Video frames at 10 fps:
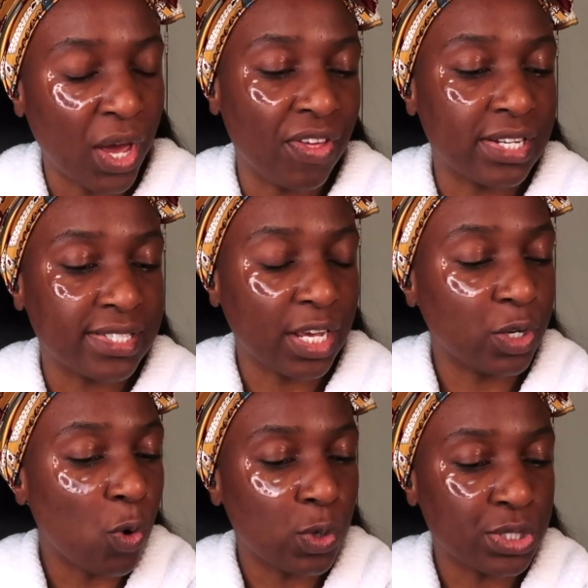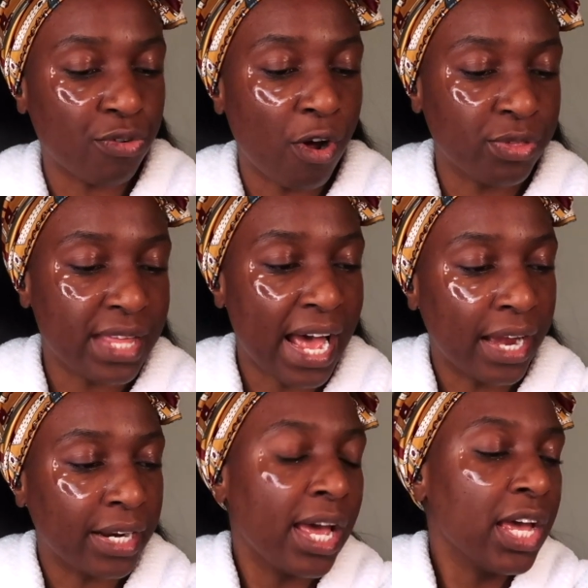and then set goals around
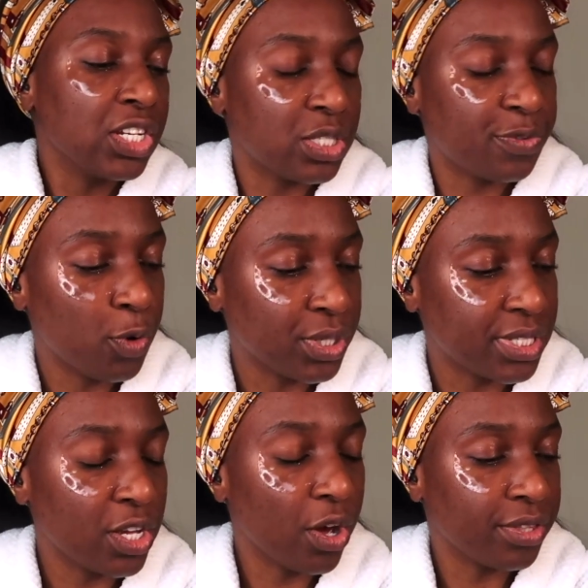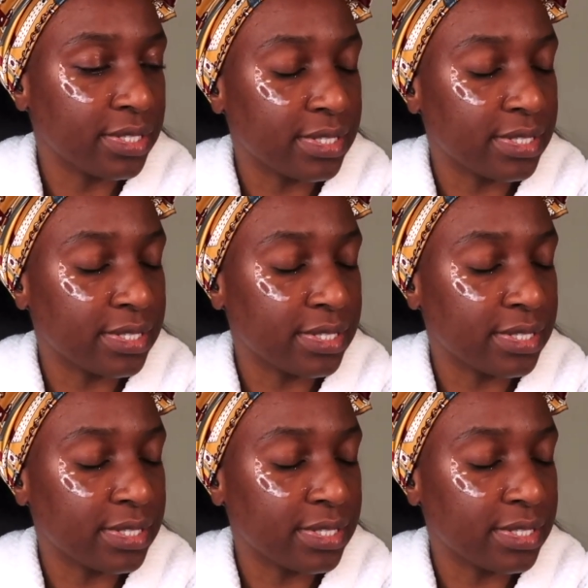that just focusing on the